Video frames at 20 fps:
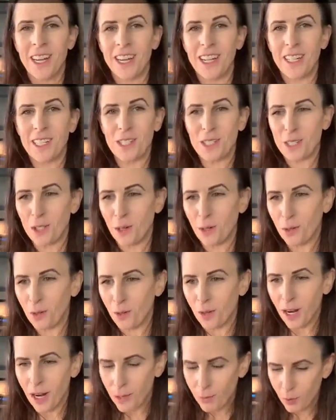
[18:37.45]
And
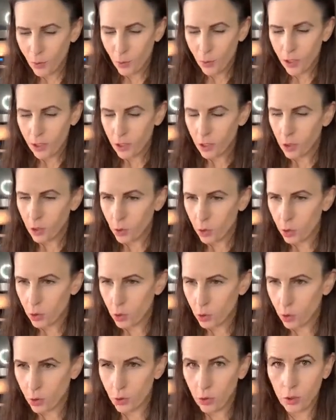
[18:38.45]
so I'm going to
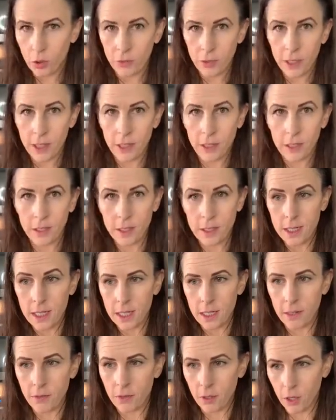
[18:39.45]
scroll over here and
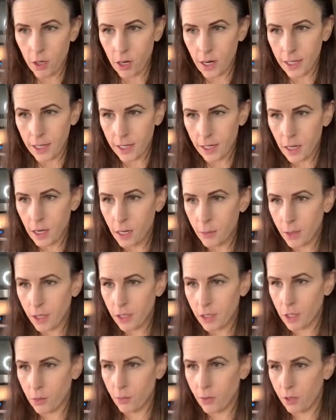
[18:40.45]
see if there are any
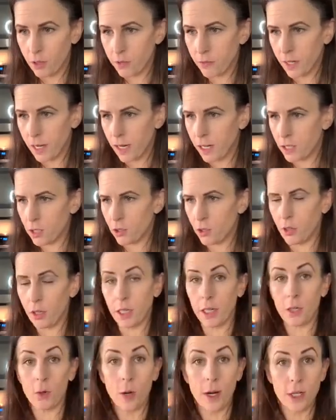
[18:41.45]
comments really fast or
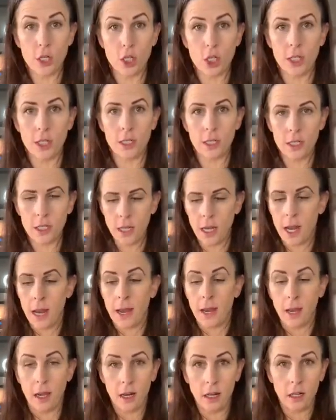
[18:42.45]
any questions.
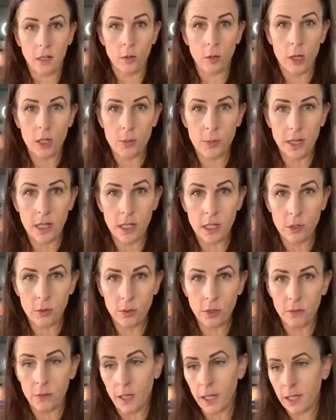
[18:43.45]
And I'm gonna wash my hands
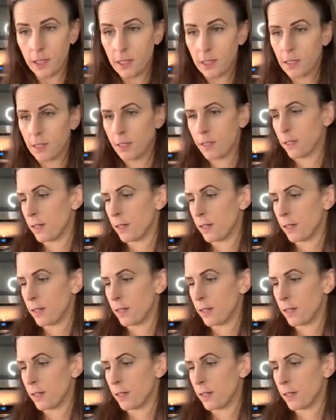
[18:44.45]
really fast.